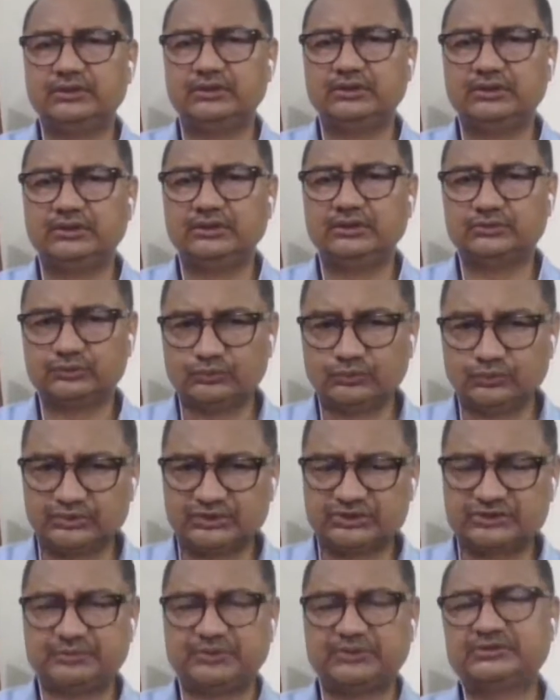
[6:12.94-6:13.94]
uh, to know
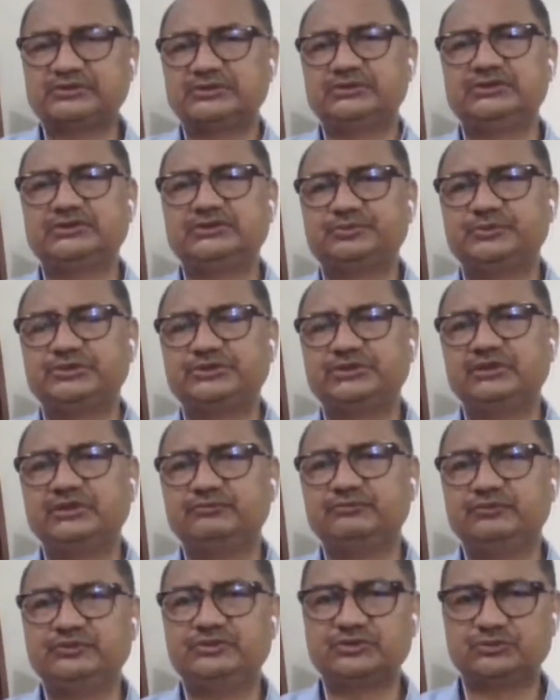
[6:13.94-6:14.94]
this person, especially
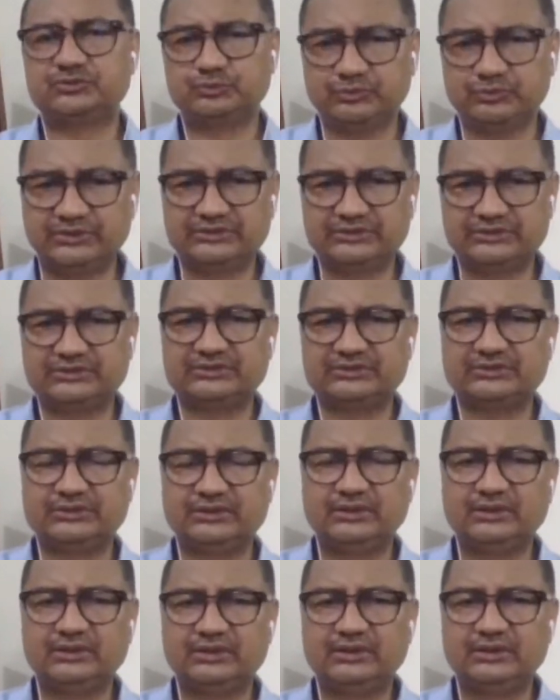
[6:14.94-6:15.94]
for the students.
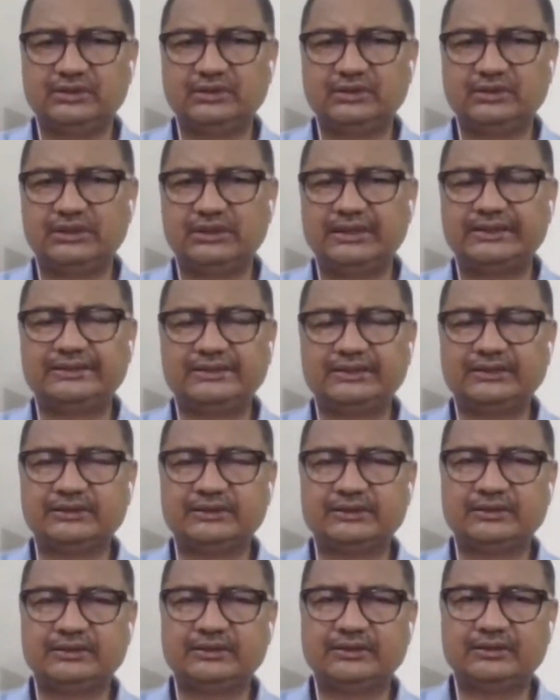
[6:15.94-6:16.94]
Uh, I
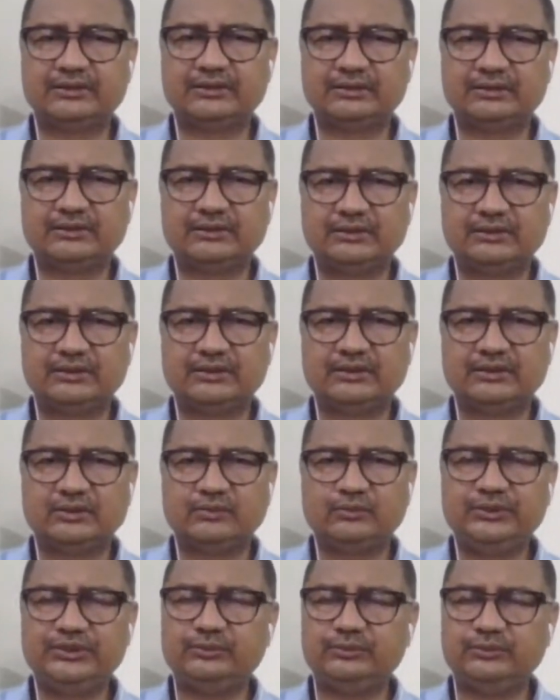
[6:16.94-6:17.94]
think uh,
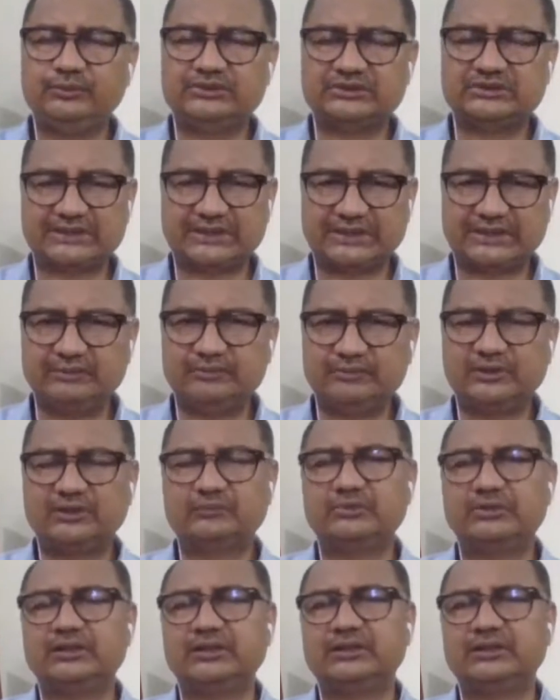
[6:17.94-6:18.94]
we we study
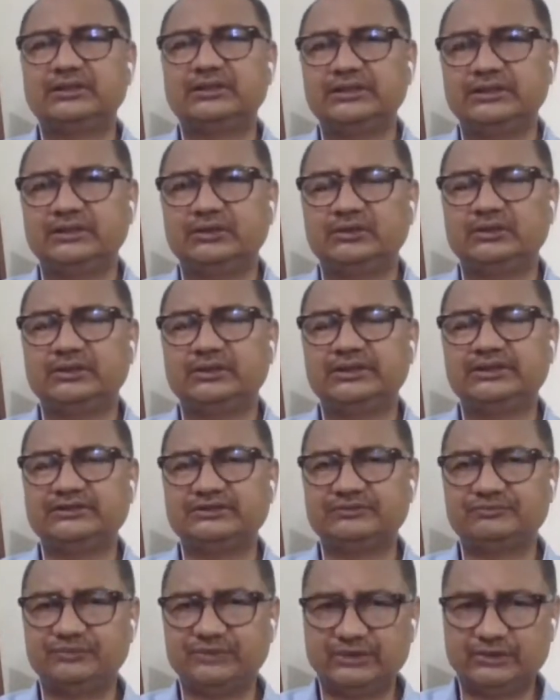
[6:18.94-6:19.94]
Mahatma Gandhi only as
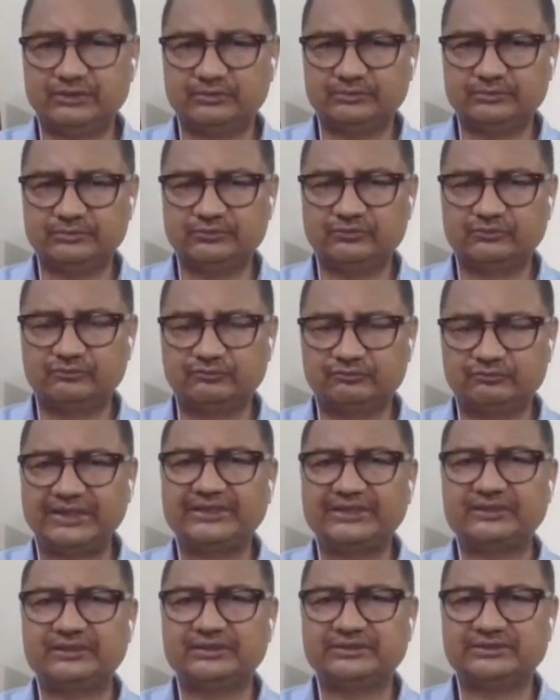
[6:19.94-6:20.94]
a freedom
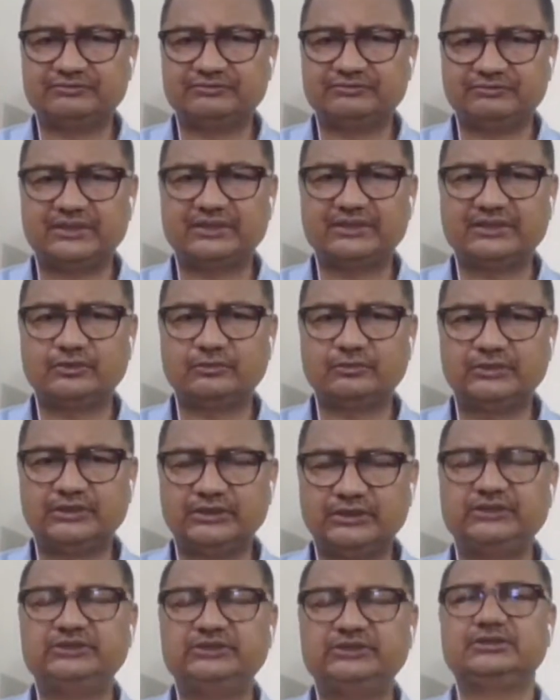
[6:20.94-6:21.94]
fighter, as a father of the
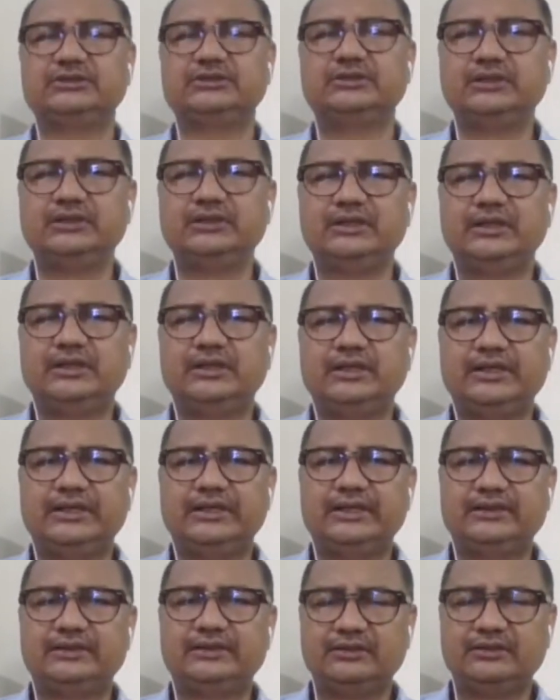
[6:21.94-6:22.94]
nation,
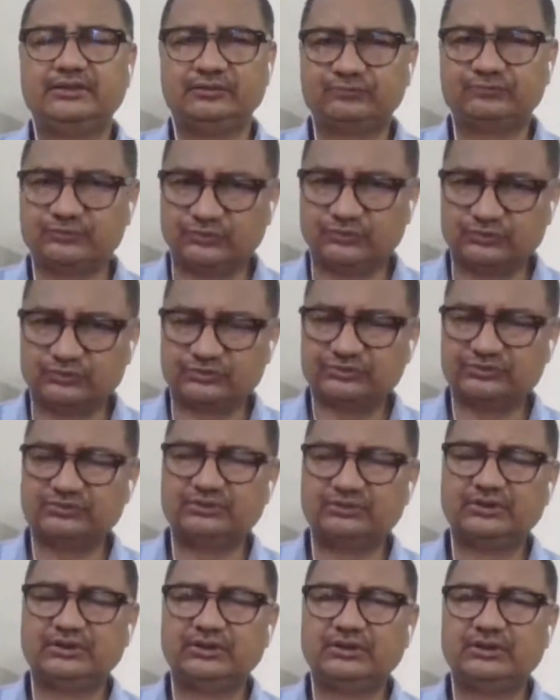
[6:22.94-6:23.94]
and uh, of course.
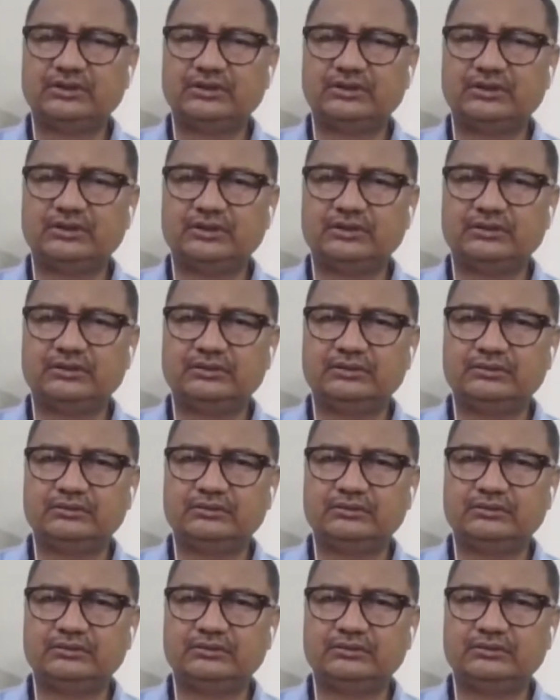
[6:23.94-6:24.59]
Uh,